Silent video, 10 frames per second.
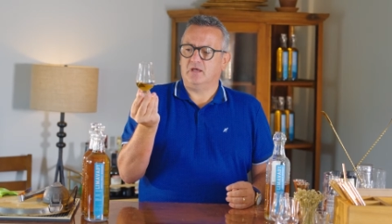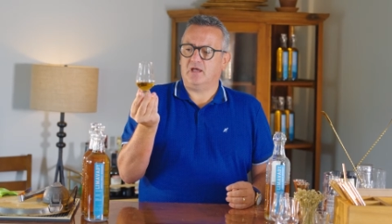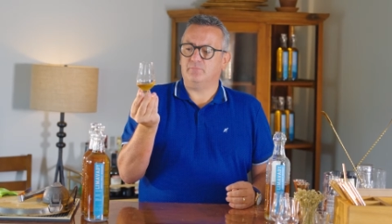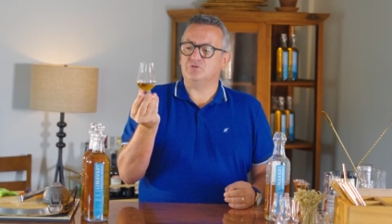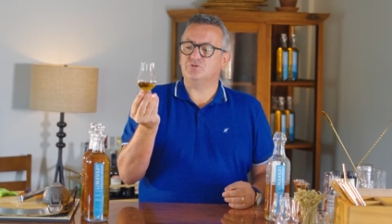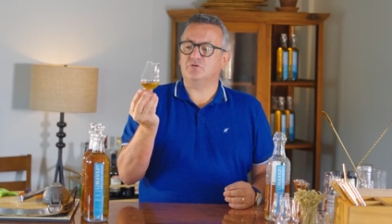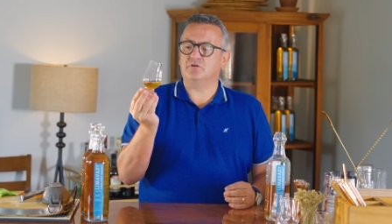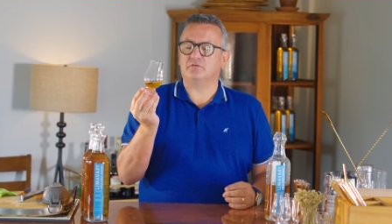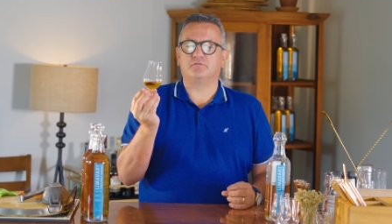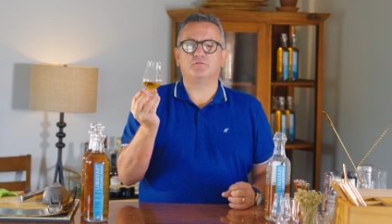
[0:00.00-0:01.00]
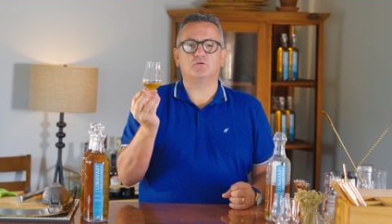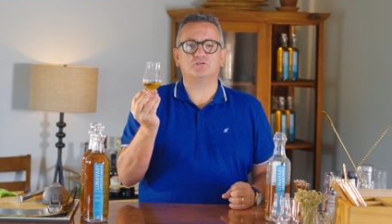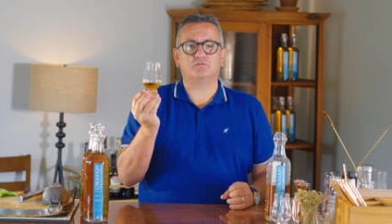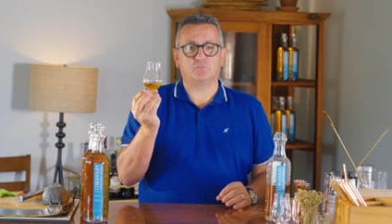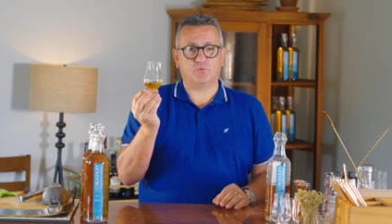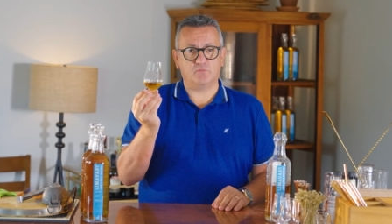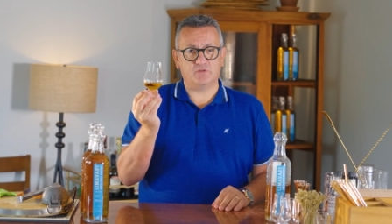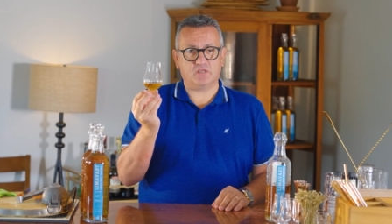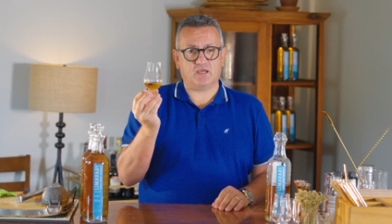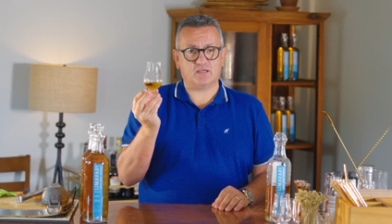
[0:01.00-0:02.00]
I matured in first fill
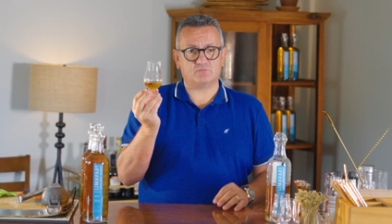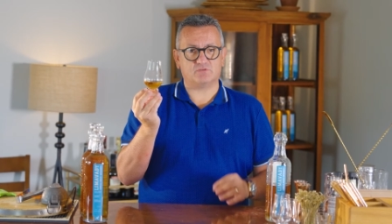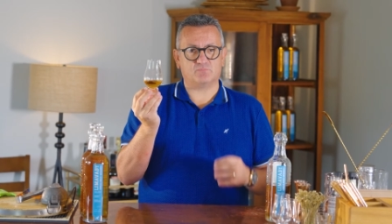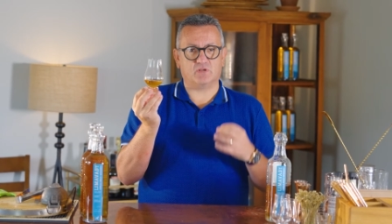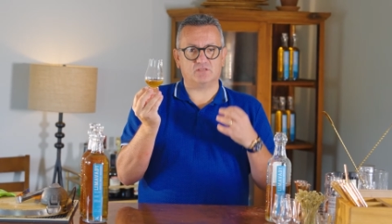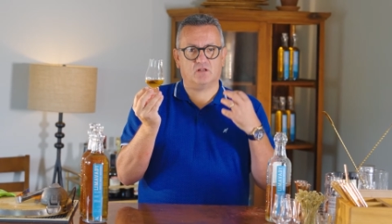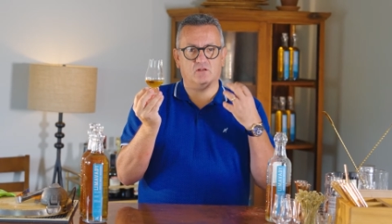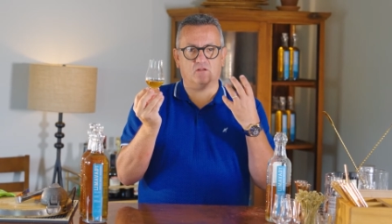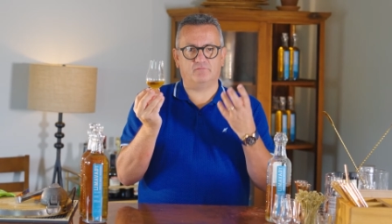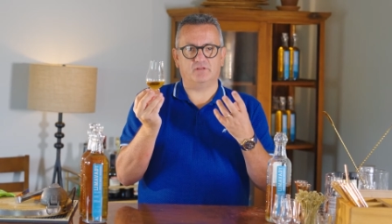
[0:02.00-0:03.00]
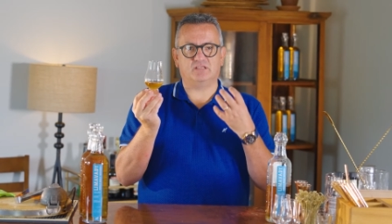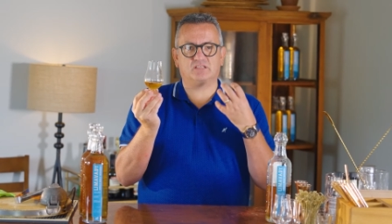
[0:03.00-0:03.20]
bourbon cask, which brings a lovely